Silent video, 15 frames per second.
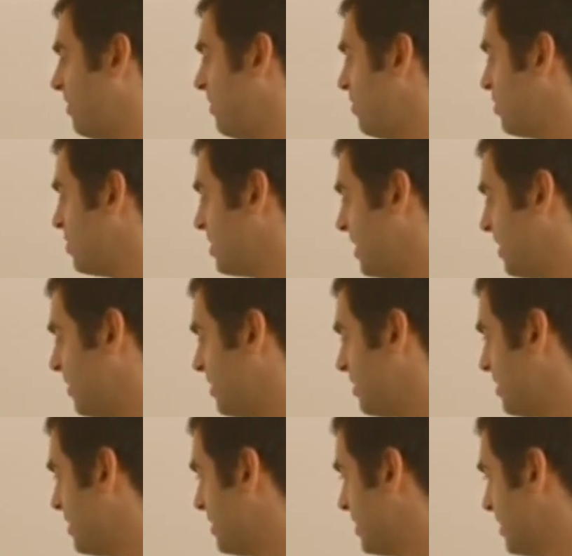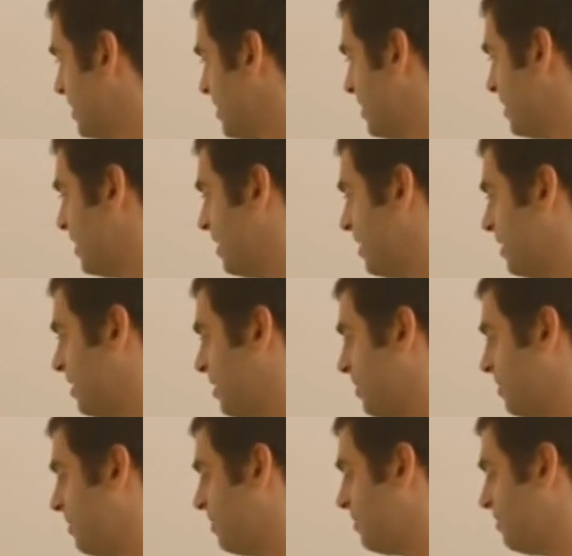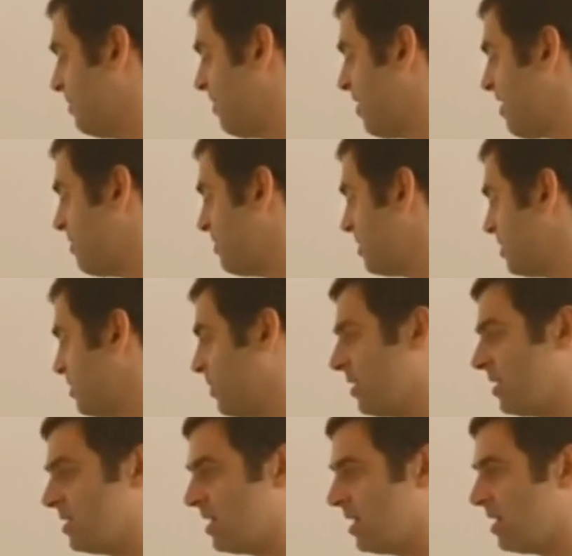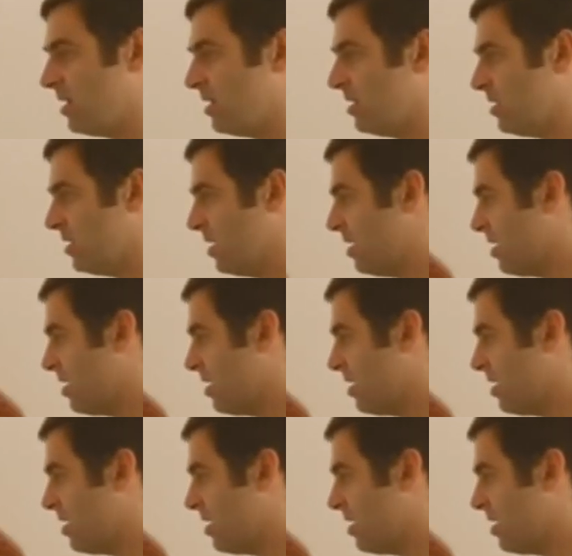147, 5 minutes 20 seconds,